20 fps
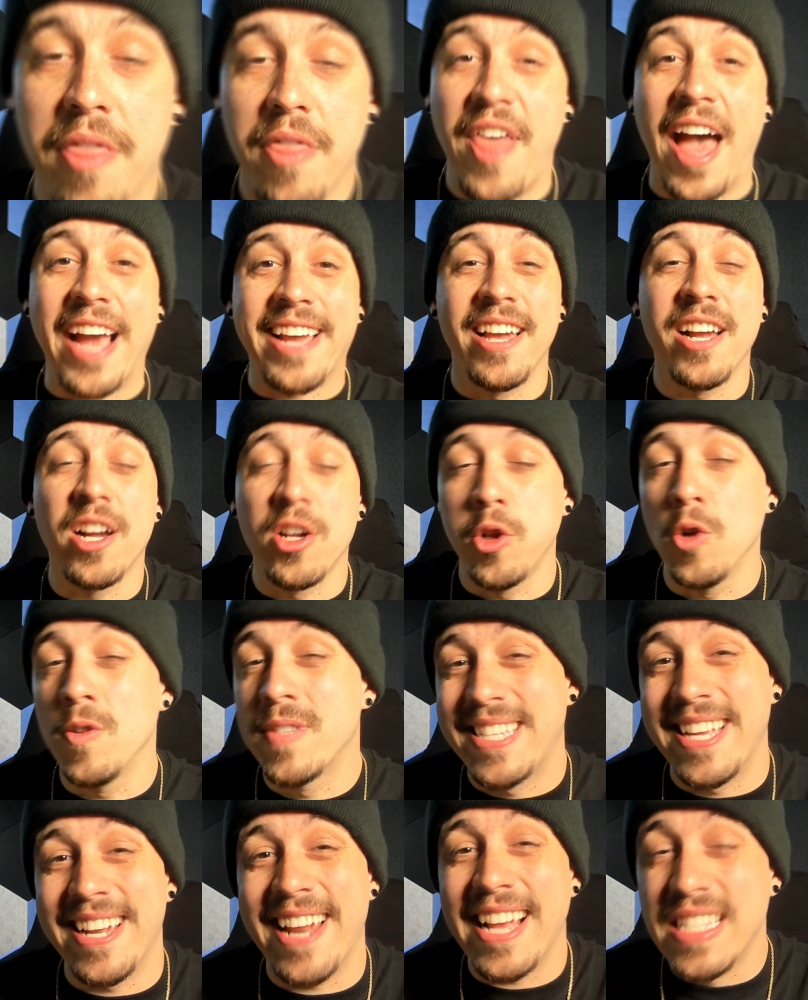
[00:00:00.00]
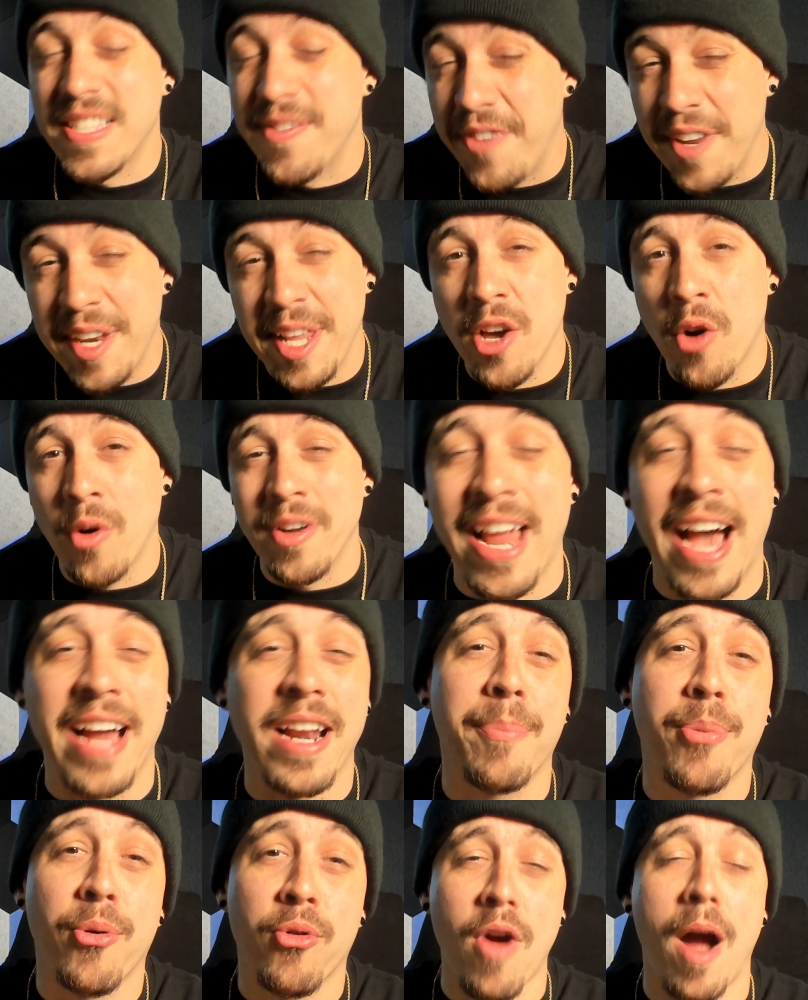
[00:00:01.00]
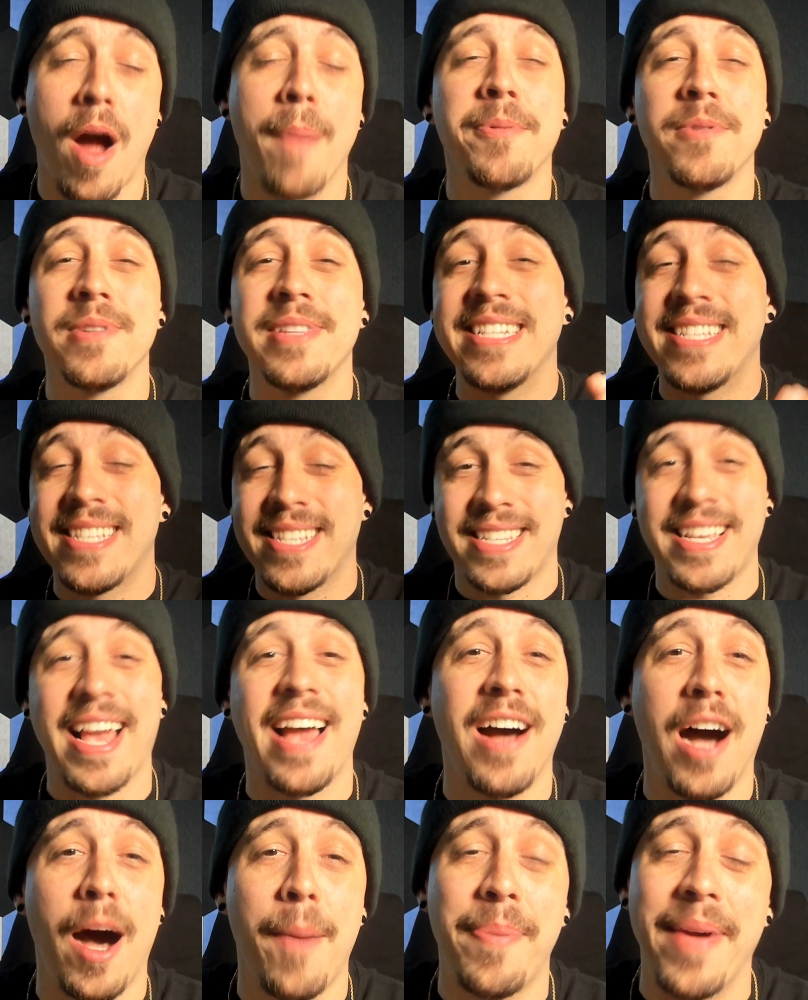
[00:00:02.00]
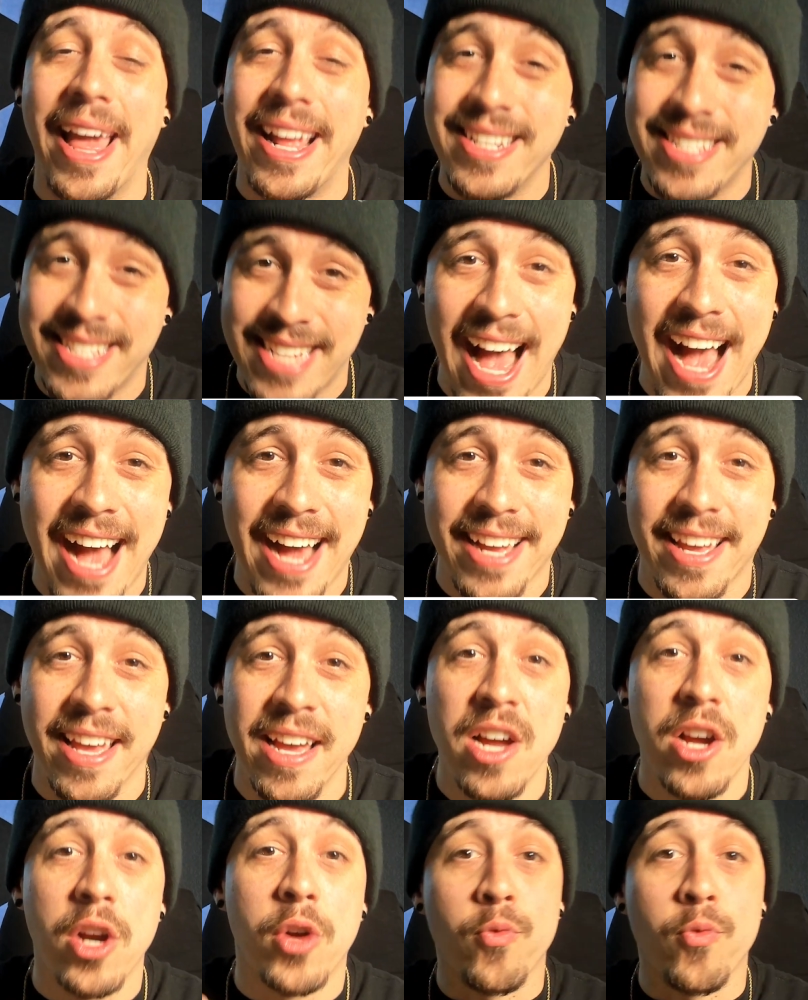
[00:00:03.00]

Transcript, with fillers: That concludes today's video on how to properly set up and tag